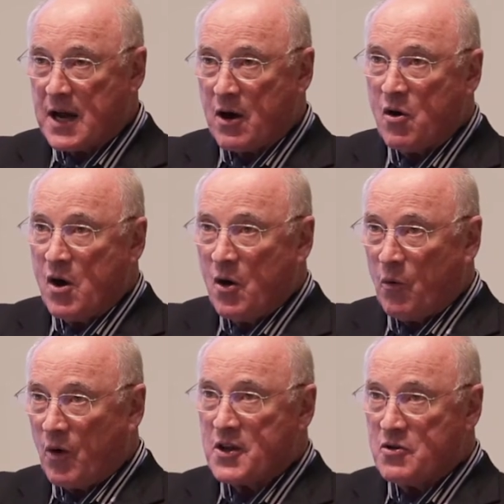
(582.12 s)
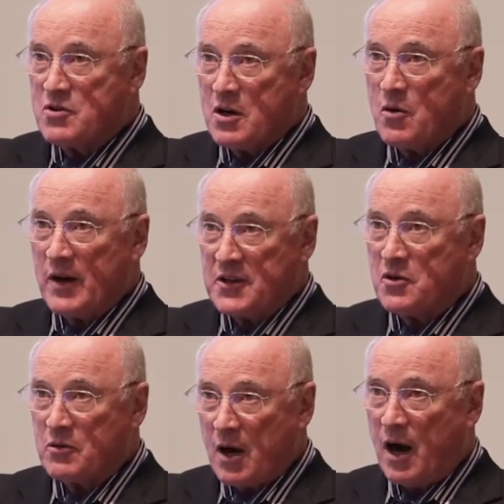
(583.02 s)
now, what do you do when
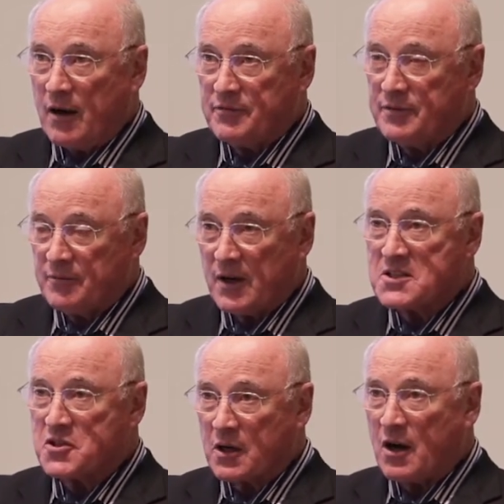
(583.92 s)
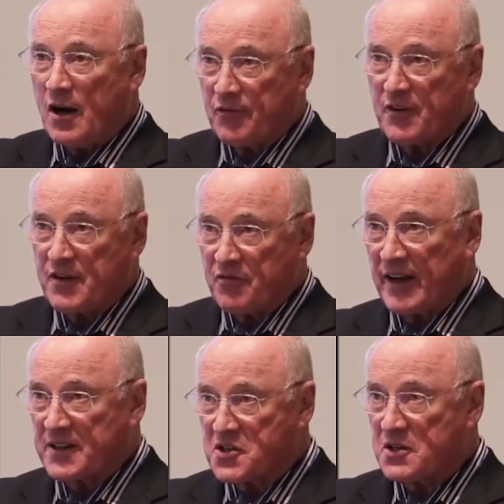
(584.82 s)
you cough? What's the cough
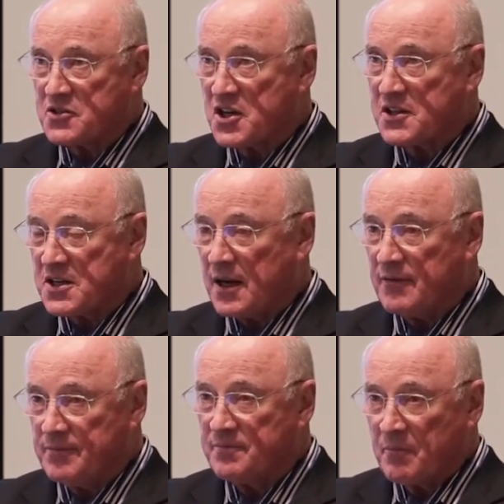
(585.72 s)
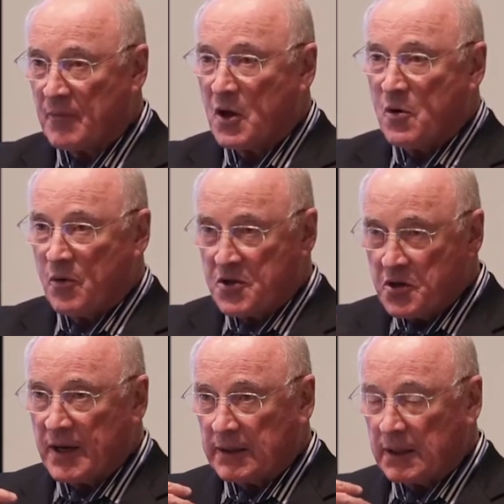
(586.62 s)
reflex consist of? When
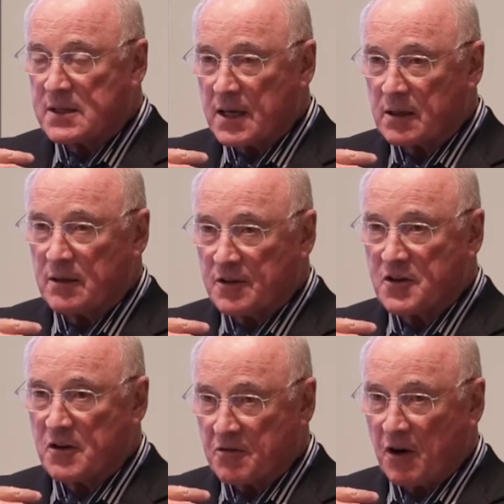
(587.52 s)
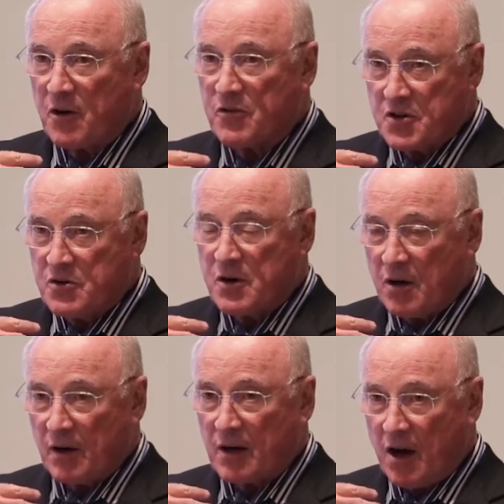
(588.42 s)
you get the tickle in your throat and you
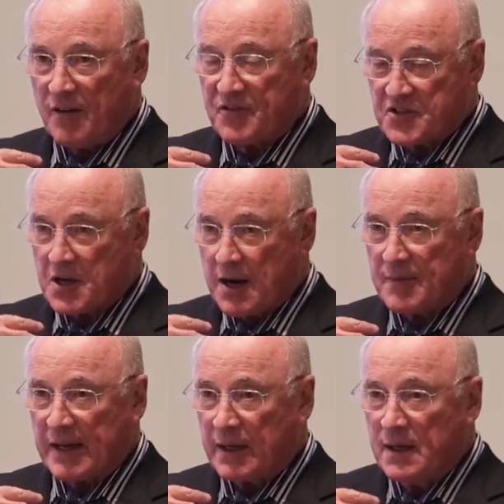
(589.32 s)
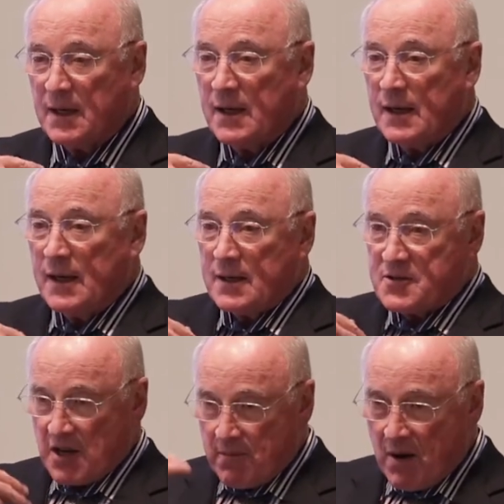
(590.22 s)
know a cough is coming,
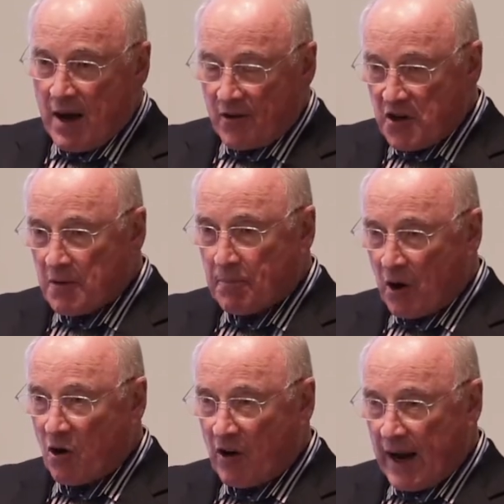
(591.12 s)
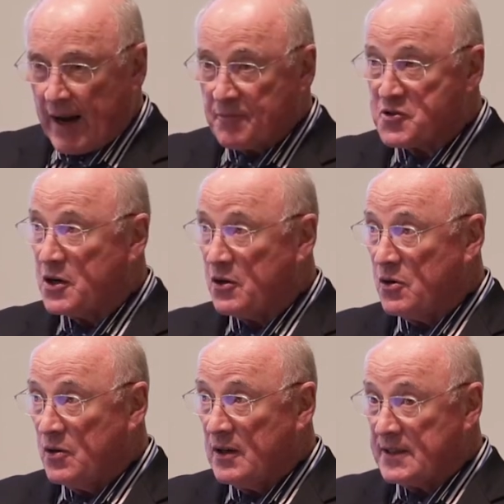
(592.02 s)
somehow you're programmed
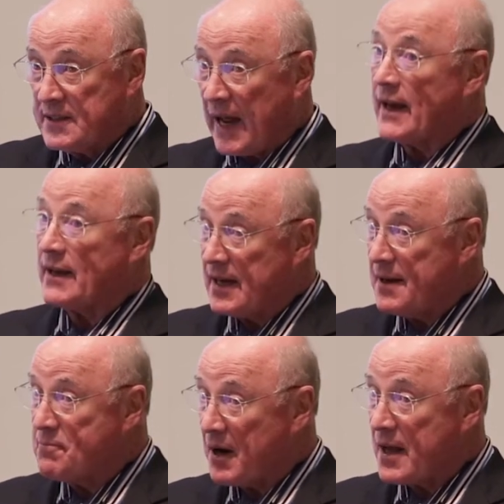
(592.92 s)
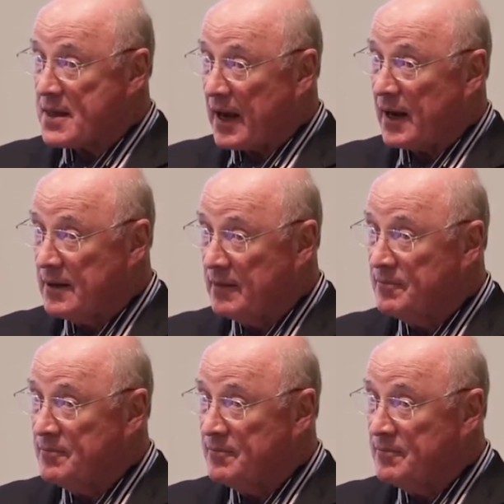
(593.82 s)
to take a deep breath in,